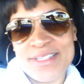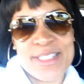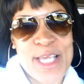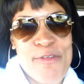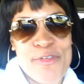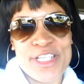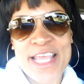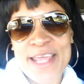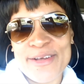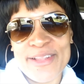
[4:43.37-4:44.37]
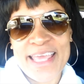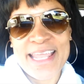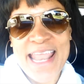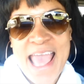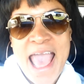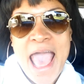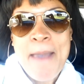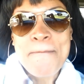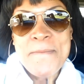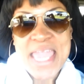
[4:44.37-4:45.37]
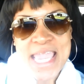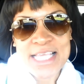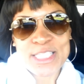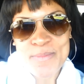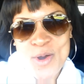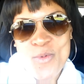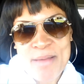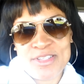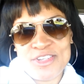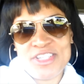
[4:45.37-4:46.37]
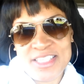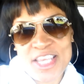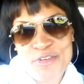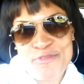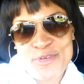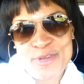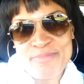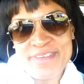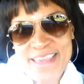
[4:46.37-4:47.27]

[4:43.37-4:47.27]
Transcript: Discovery Channel, and me, Simone Webster, just interviewed him.